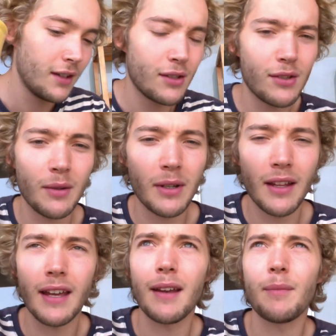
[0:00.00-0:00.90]
Do something
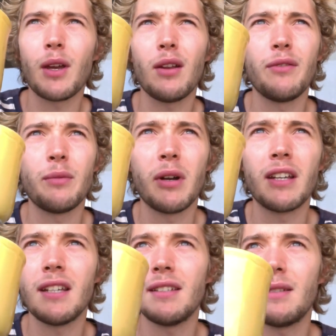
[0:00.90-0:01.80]
like that. Go live with
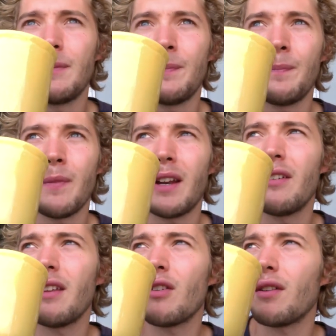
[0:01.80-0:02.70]
monkeys. I know
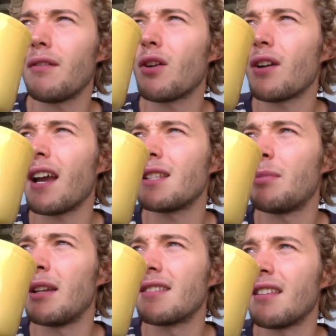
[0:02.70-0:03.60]
they've got
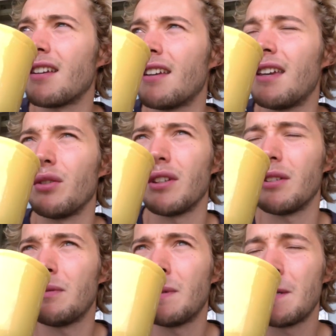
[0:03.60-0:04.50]
caterpillars that can kill
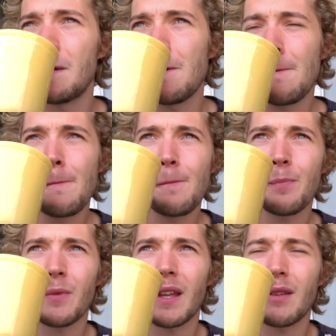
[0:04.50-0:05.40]
you,
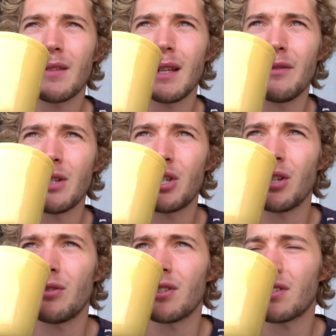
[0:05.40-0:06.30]
and they live in
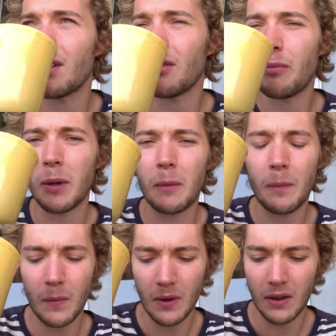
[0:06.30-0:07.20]
shoes and stuff. But
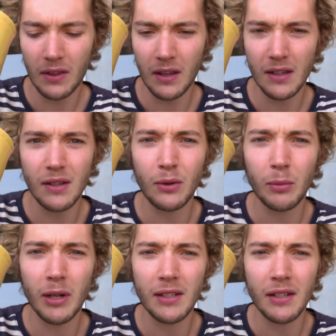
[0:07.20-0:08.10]
I think it's a cool
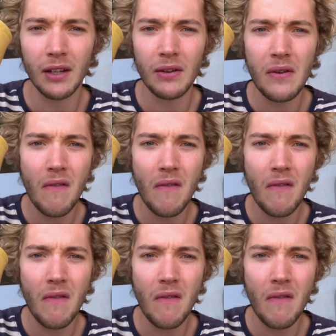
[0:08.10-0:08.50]
place to go.